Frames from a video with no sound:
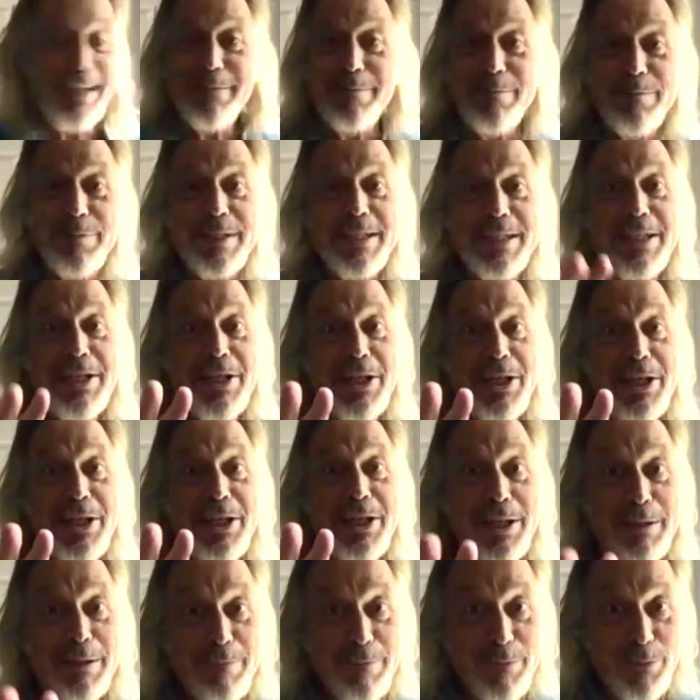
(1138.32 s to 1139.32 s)
be
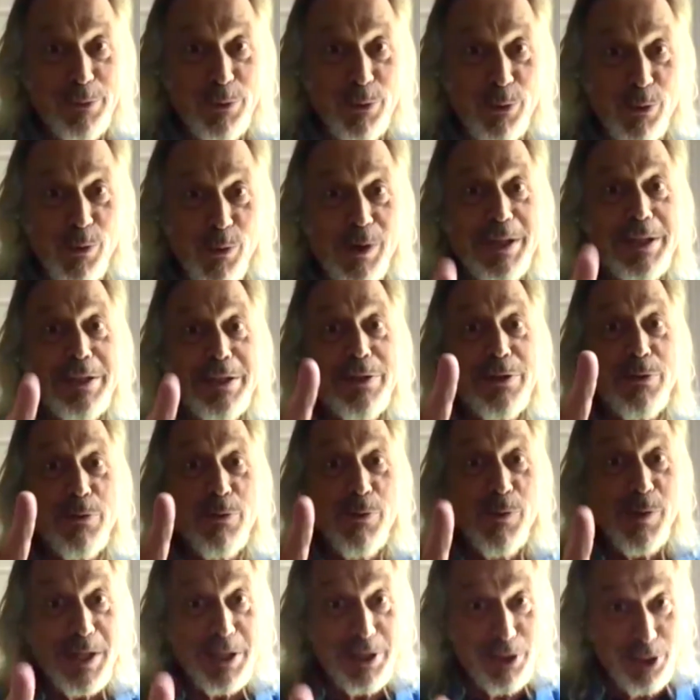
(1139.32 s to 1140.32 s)
careful what you
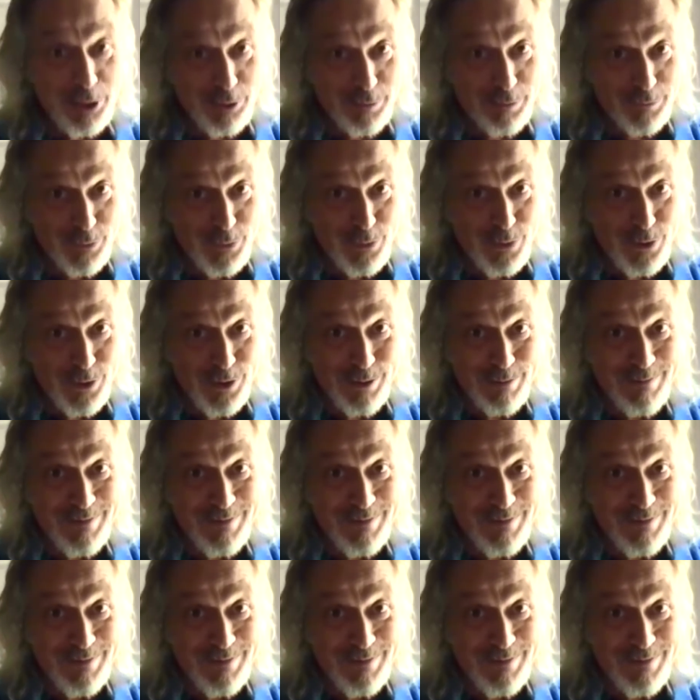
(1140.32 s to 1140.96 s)
wish for.